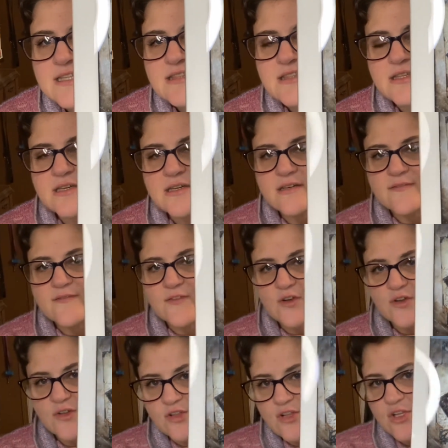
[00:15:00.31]
the
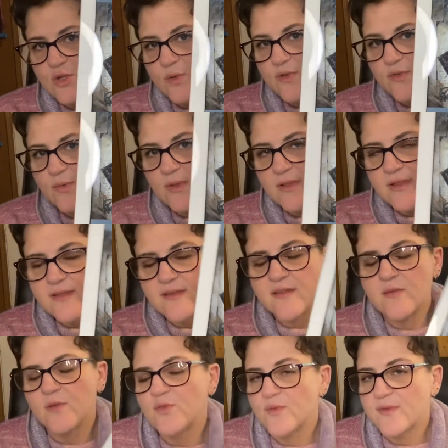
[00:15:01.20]
first clue was
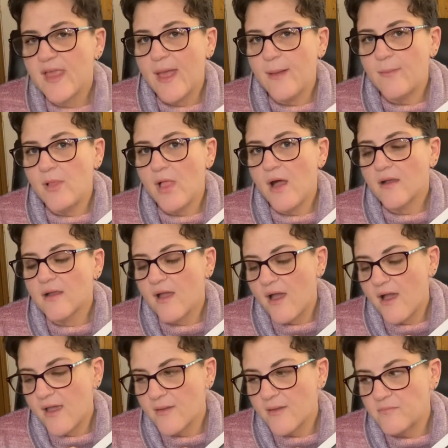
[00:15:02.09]
released, which was hemlock.
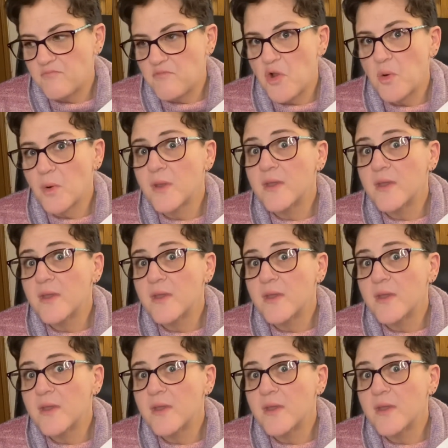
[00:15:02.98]
I am nowhere